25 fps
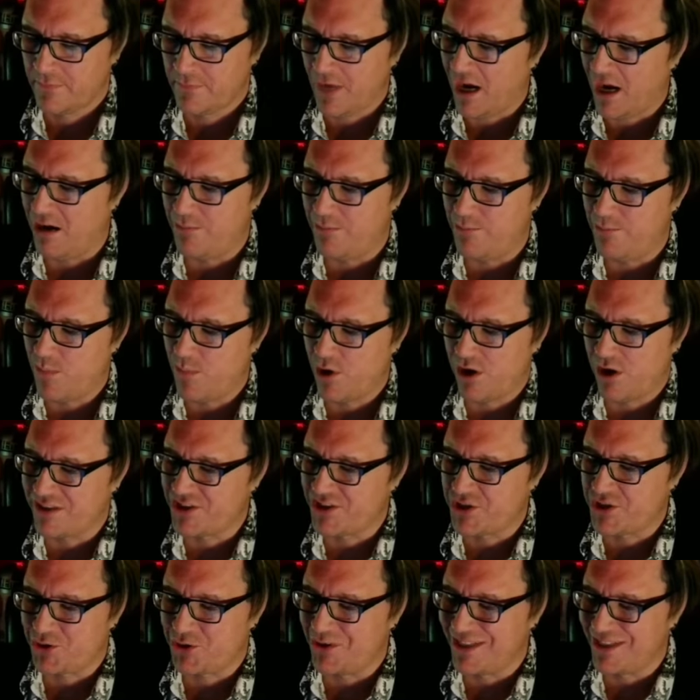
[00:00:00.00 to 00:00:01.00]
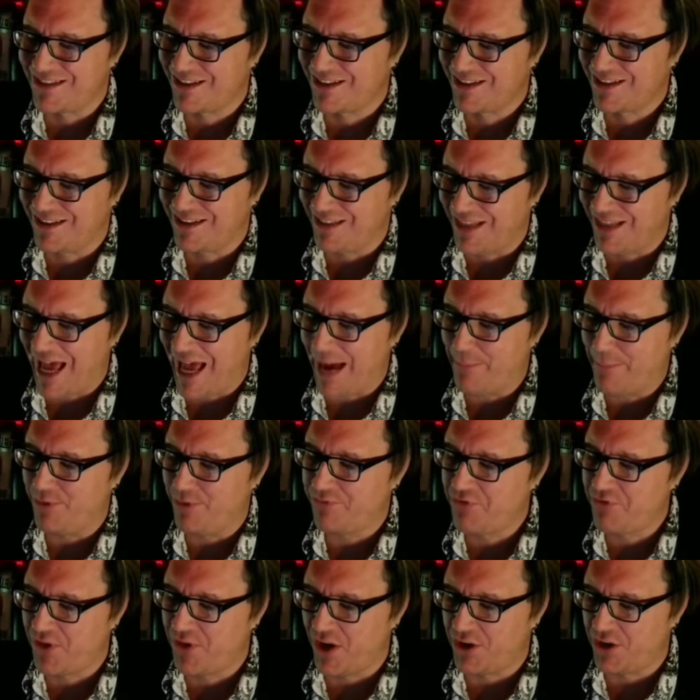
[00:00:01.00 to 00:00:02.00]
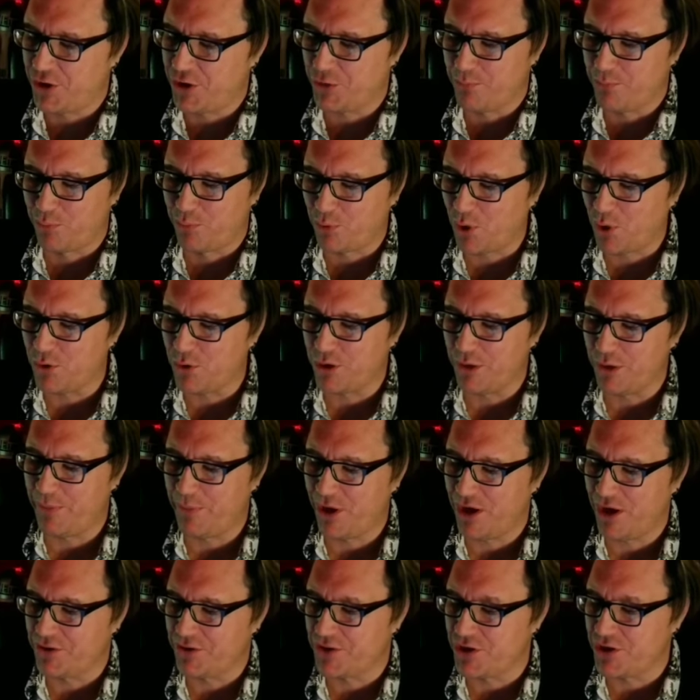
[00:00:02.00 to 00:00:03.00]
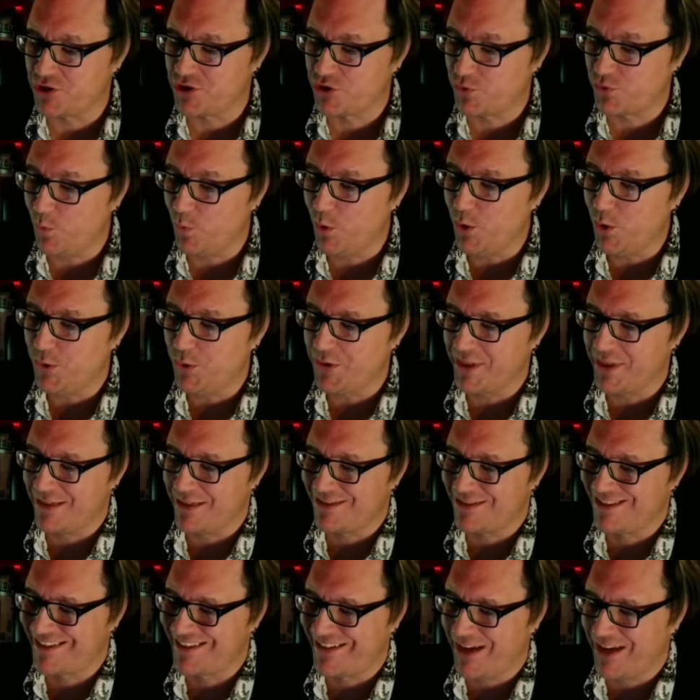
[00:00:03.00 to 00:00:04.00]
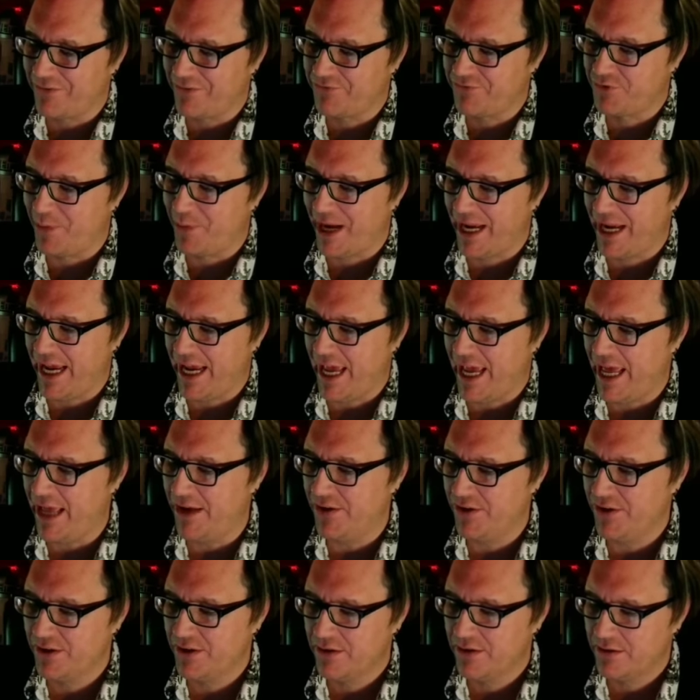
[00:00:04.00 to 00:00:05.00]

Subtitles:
A monstrous clap of thunder broke apart the swoon that stuffed my head.